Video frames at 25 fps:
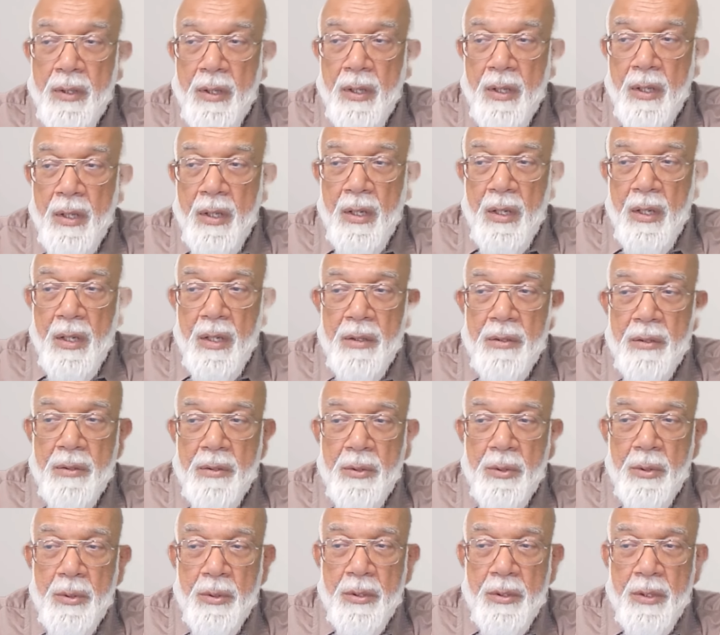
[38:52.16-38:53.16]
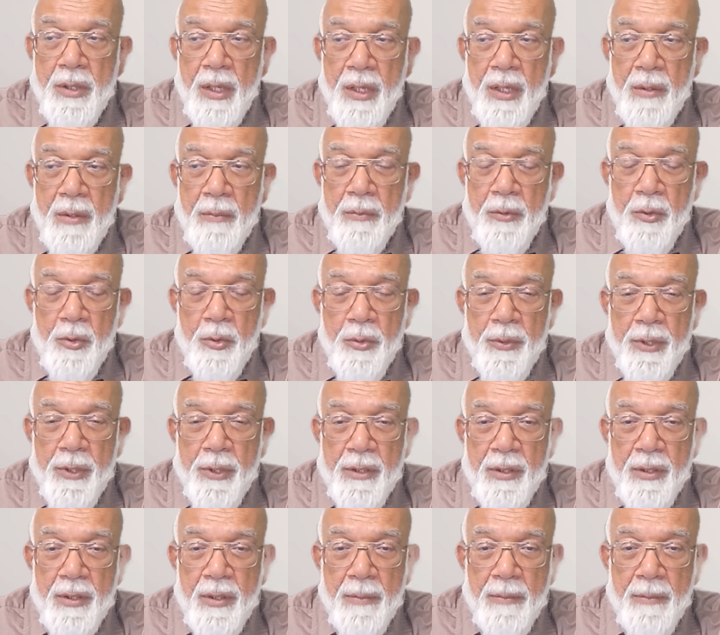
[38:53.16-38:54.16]
now looking,
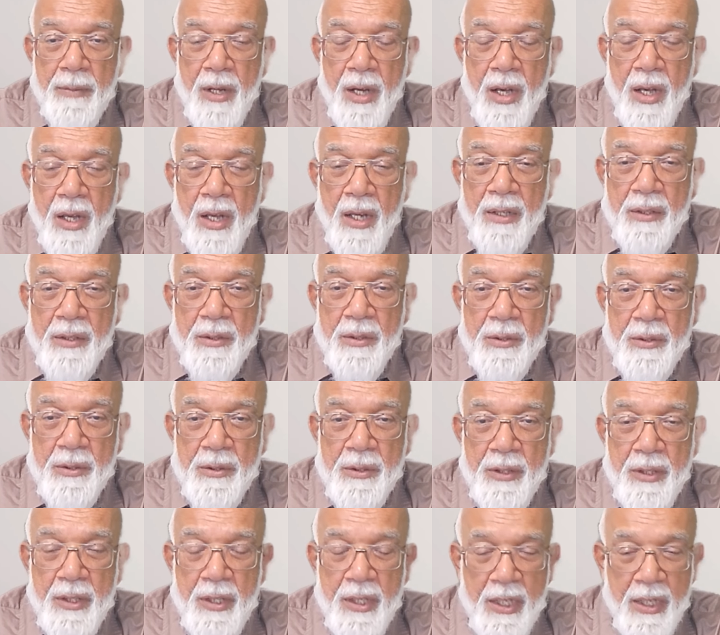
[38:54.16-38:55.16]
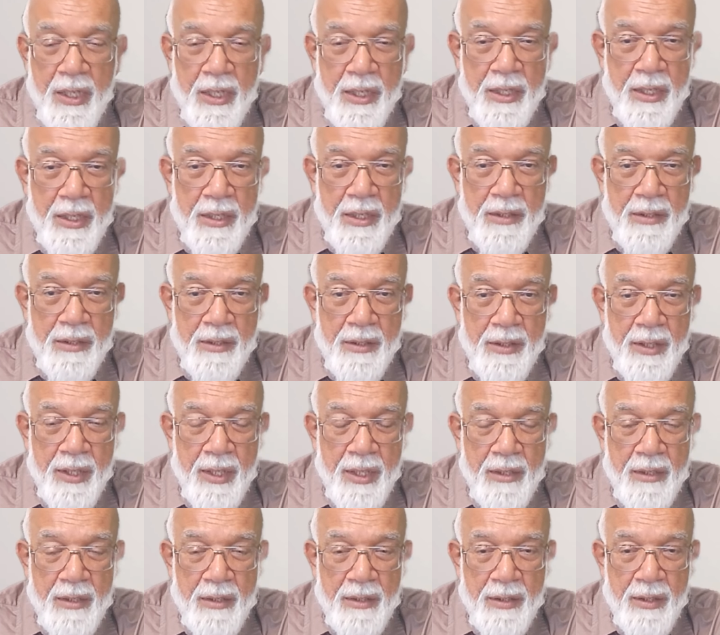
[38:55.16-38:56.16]
moving the mind on the head and the
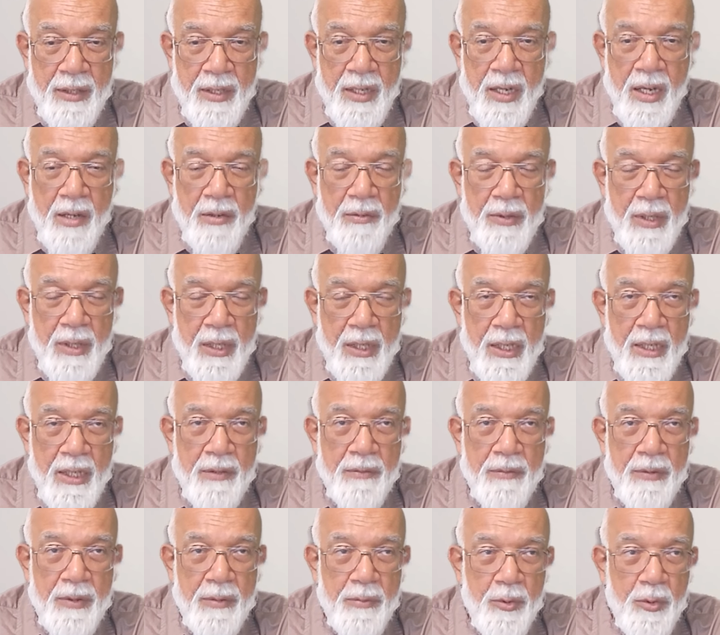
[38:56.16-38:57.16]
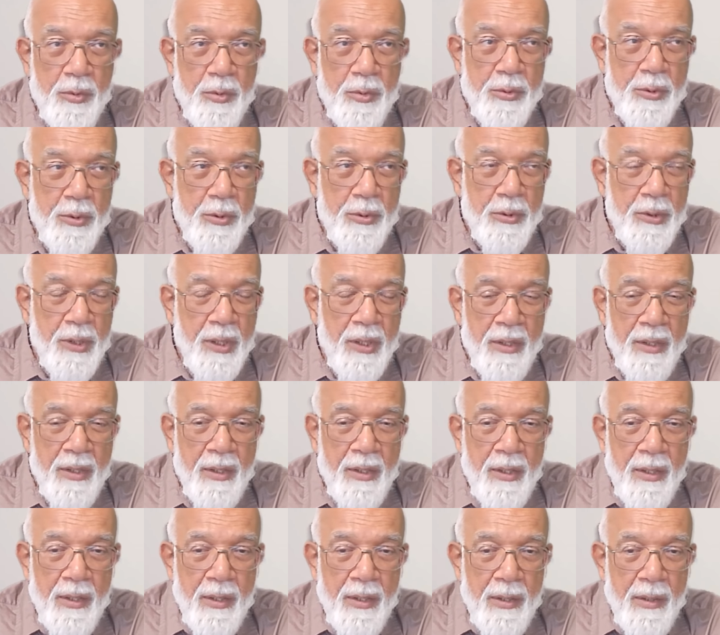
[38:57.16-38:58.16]
neck. Now again we move to the
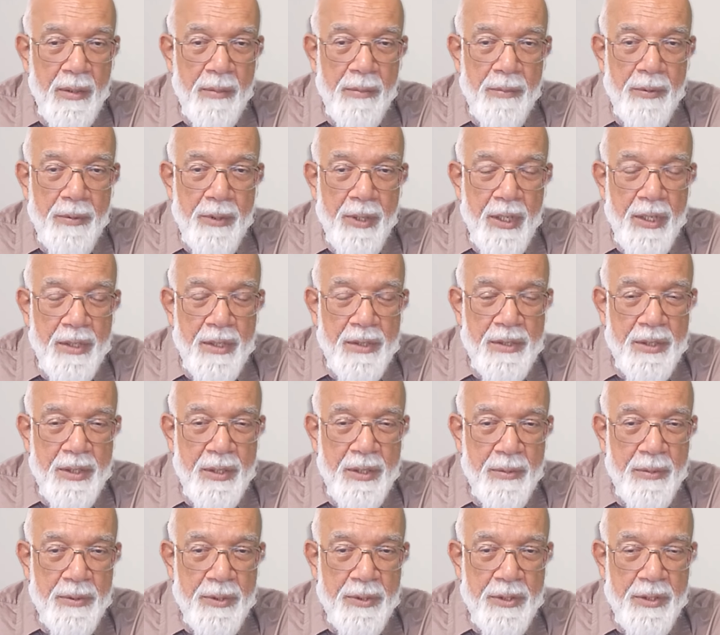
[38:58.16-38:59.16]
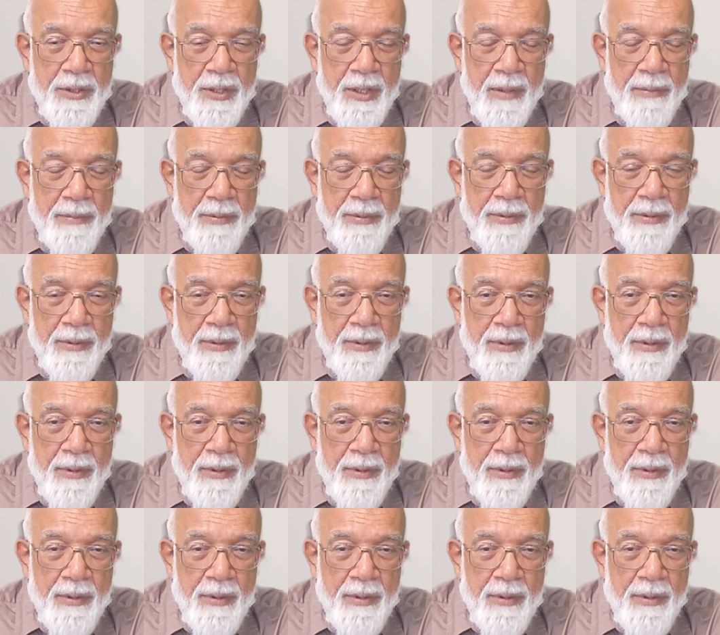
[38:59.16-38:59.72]
passive step.